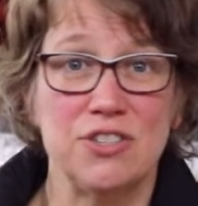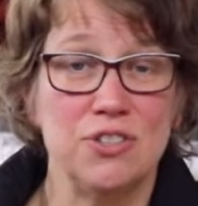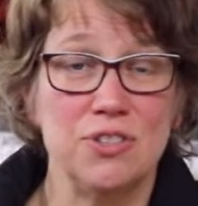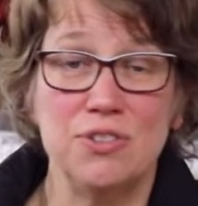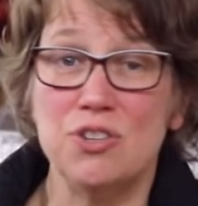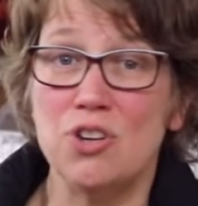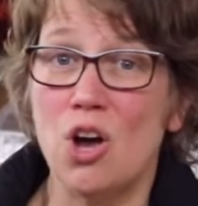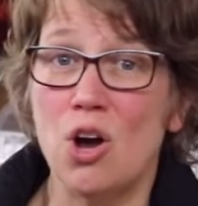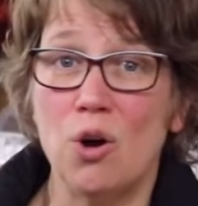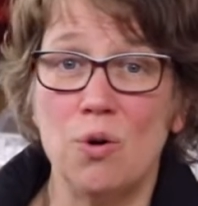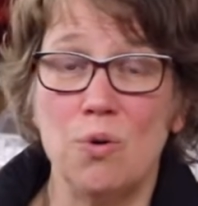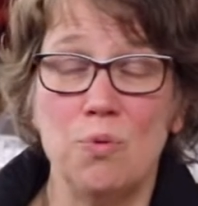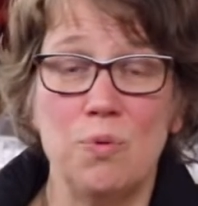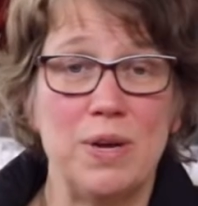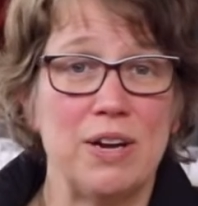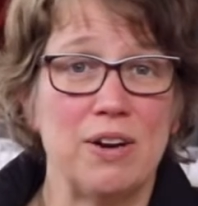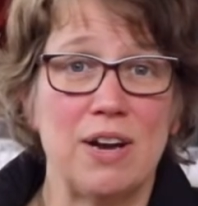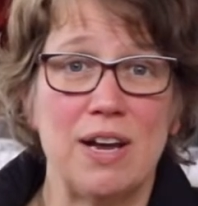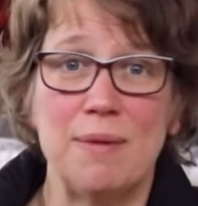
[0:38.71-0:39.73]
As you know,
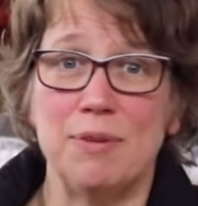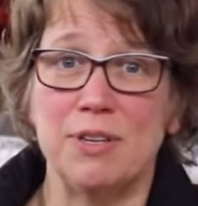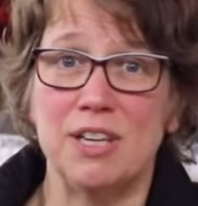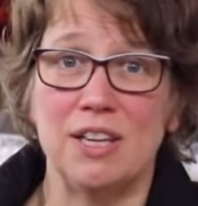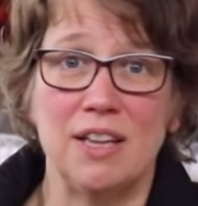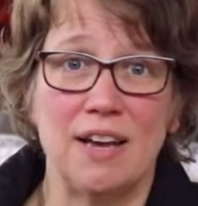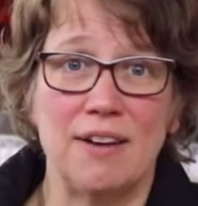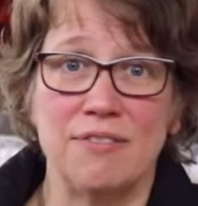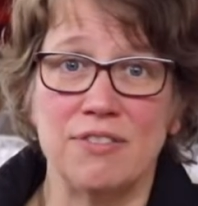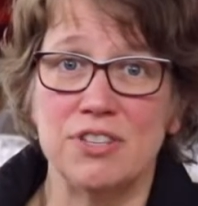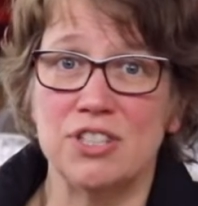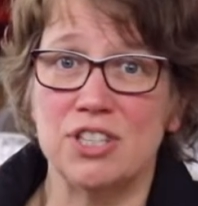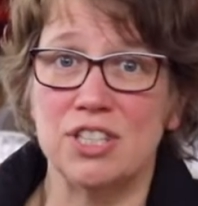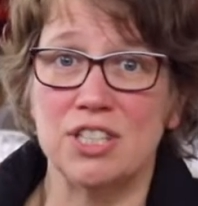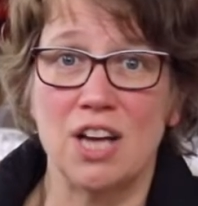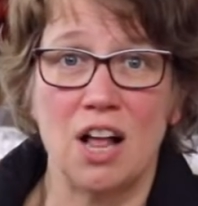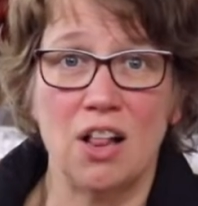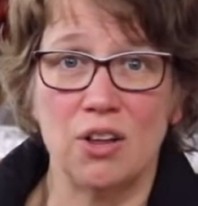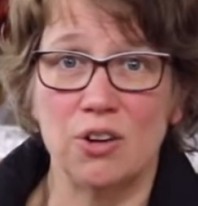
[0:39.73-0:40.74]
we are able to leverage
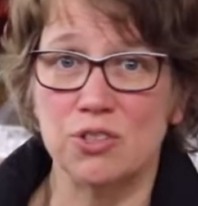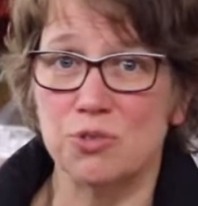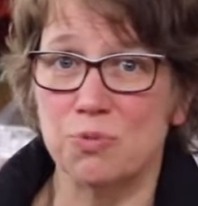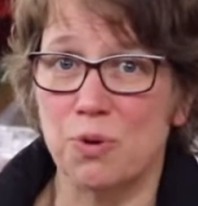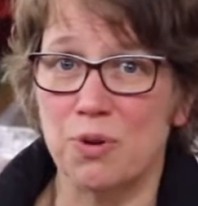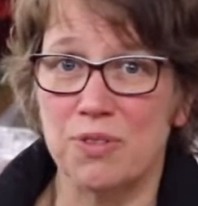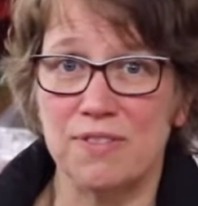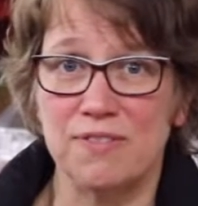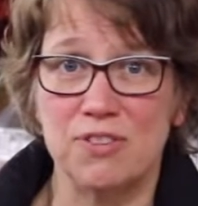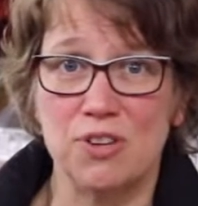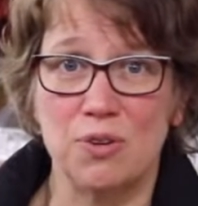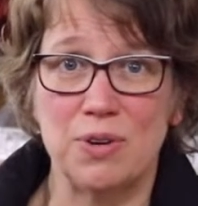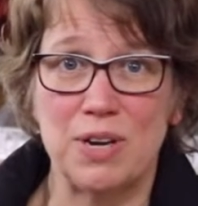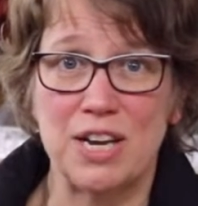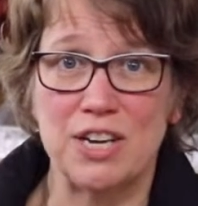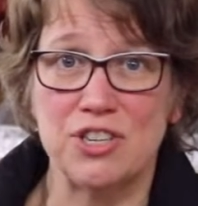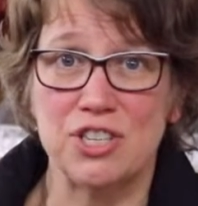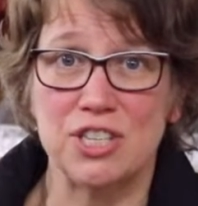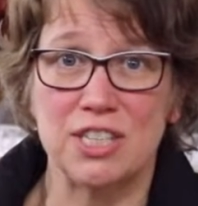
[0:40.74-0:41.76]
a dollar's worth of
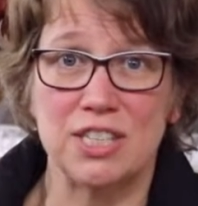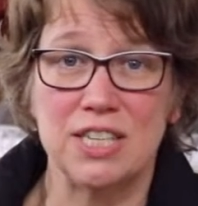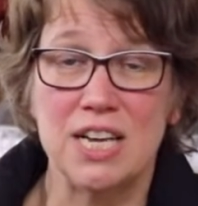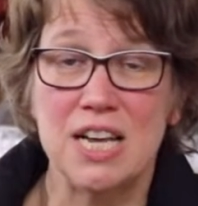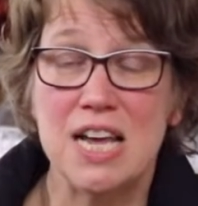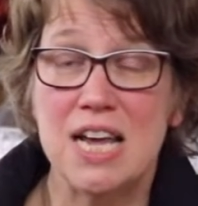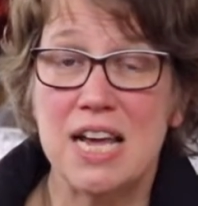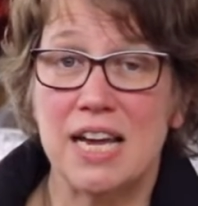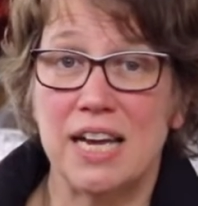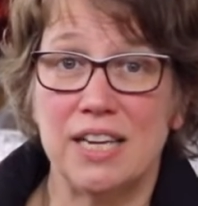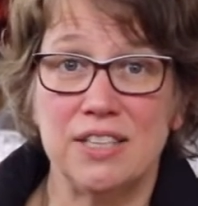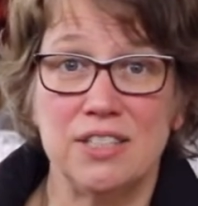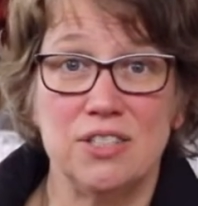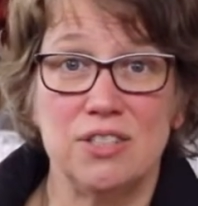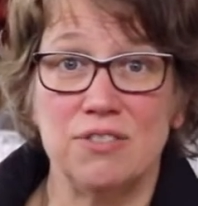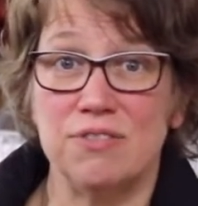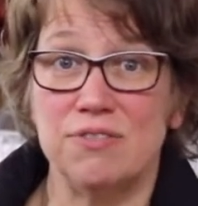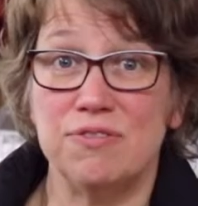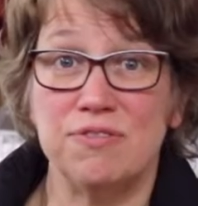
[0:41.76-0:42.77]
donation
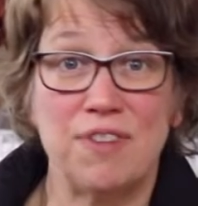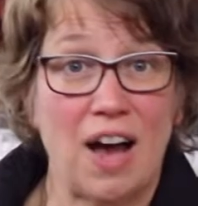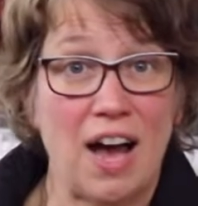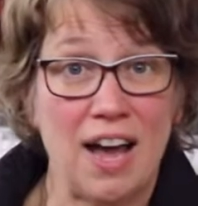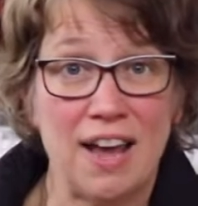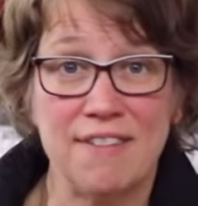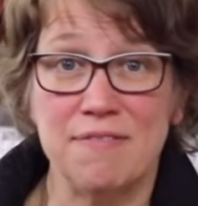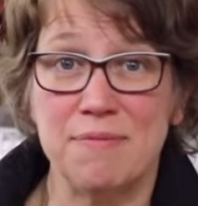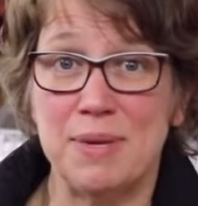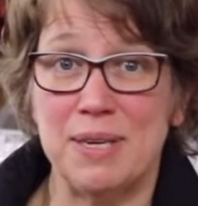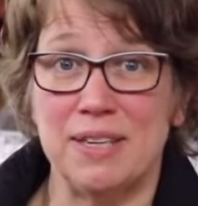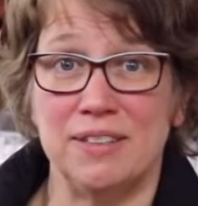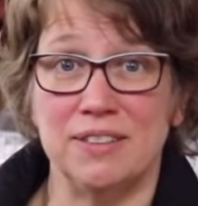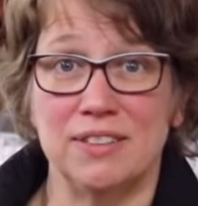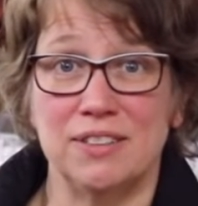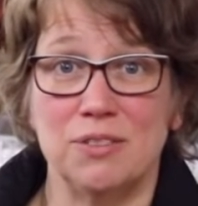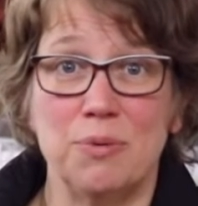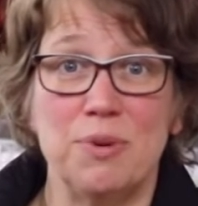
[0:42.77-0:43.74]
into five meals.